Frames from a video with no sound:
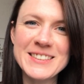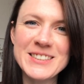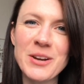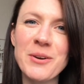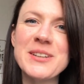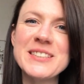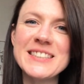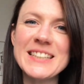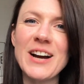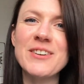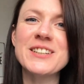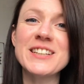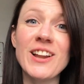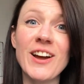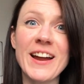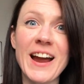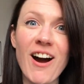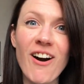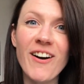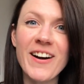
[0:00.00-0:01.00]
So it sounded
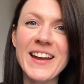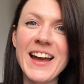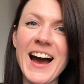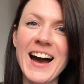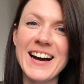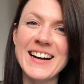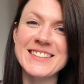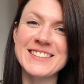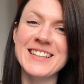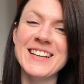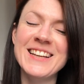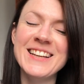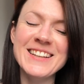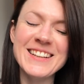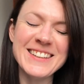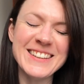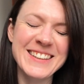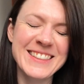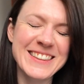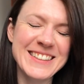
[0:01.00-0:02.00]
like I had
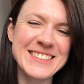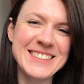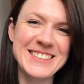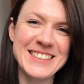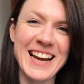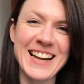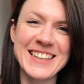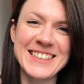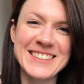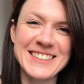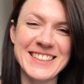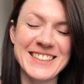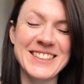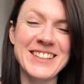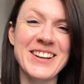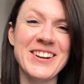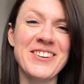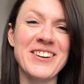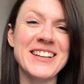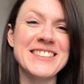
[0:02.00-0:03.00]
the
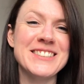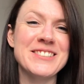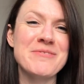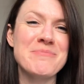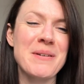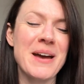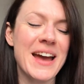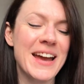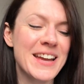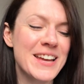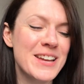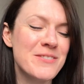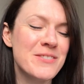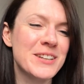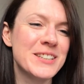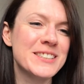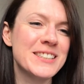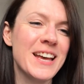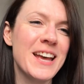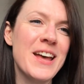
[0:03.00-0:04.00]
challenging, aggressive
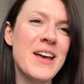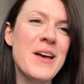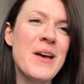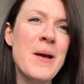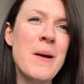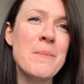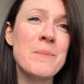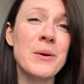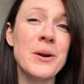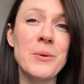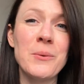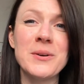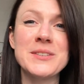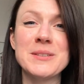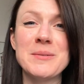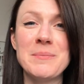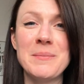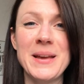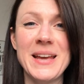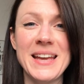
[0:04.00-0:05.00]
behaviours, but it
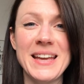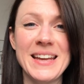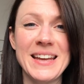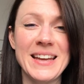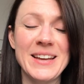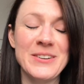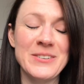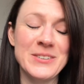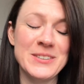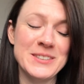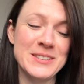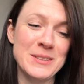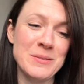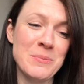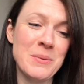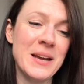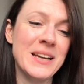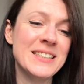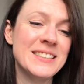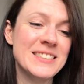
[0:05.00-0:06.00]
wasn't me, it was the
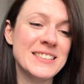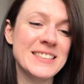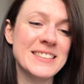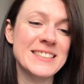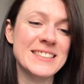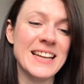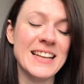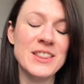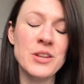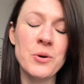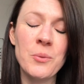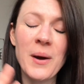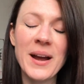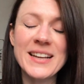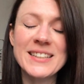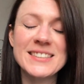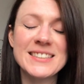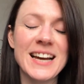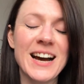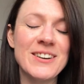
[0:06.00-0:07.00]
patients. And the way
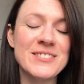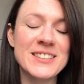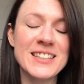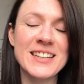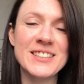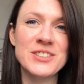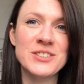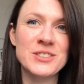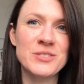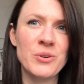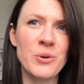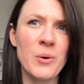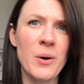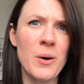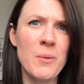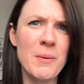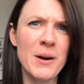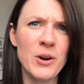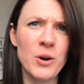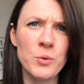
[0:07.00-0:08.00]
it sounded, I just thought,
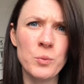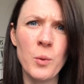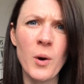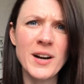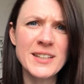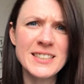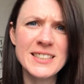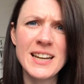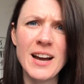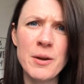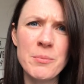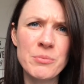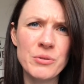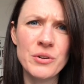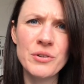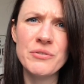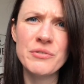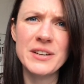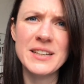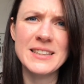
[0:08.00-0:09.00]
oh my God, why didn't I
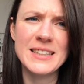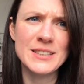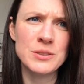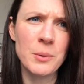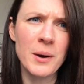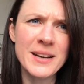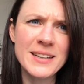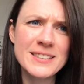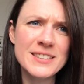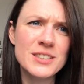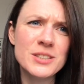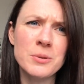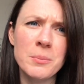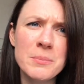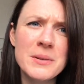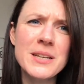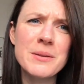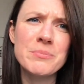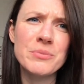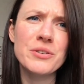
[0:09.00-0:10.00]
proofread this? Why didn't
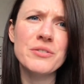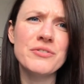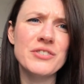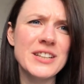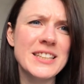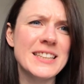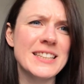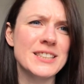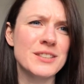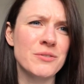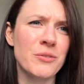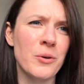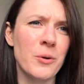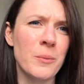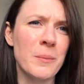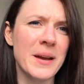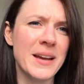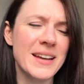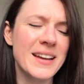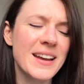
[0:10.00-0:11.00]
somebody proofread this for
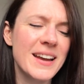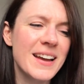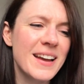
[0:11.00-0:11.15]
me?